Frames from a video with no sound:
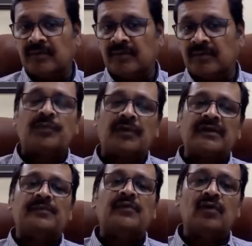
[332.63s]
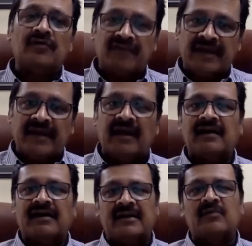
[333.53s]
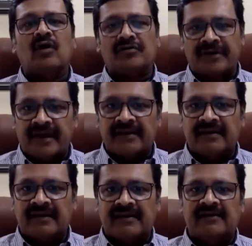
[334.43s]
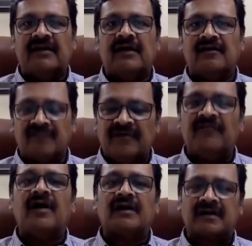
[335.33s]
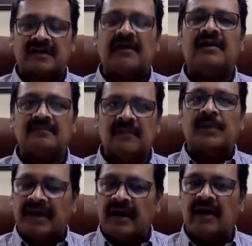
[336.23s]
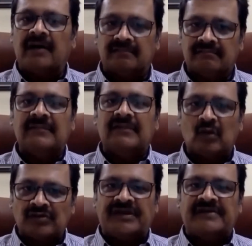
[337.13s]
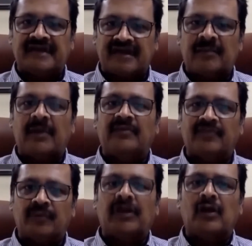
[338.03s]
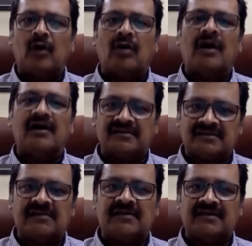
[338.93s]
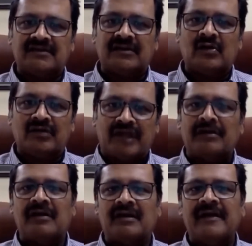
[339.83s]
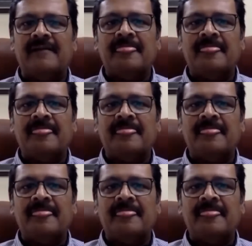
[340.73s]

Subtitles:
So Pradipta and we and our team got together and we worked pretty hard in those days. I remember putting long hours regularly.